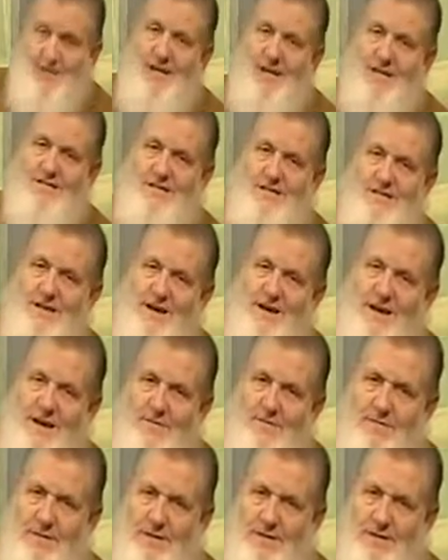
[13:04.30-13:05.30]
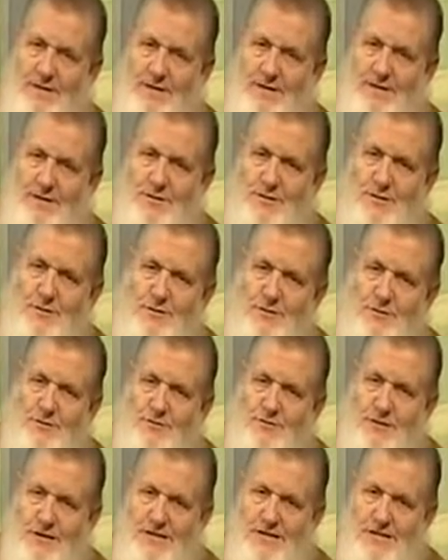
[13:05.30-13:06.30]
next time, this is
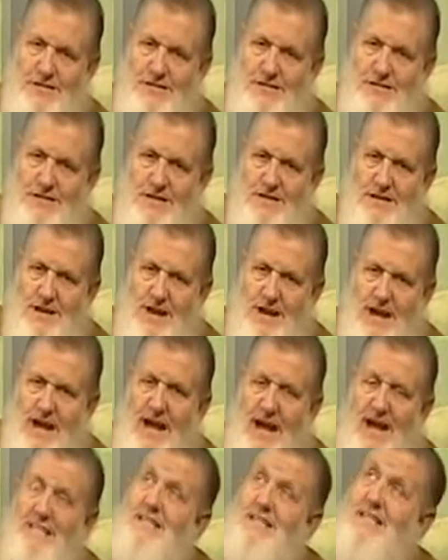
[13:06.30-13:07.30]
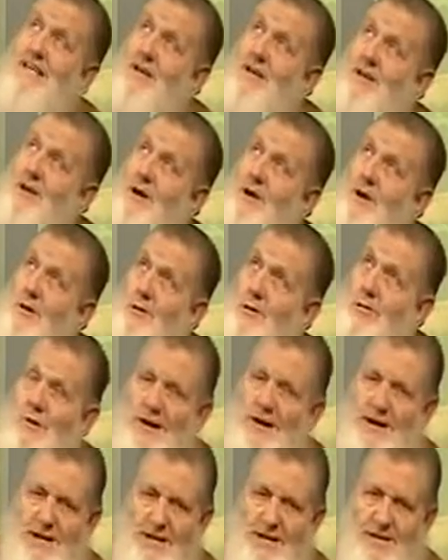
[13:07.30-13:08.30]
Yusuf Estes asking Allah
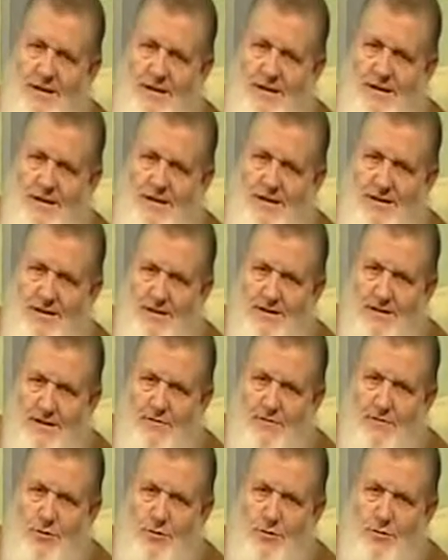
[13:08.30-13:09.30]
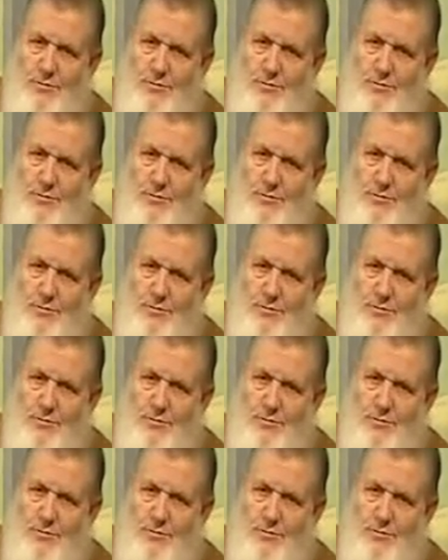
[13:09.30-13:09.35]
Almighty to give you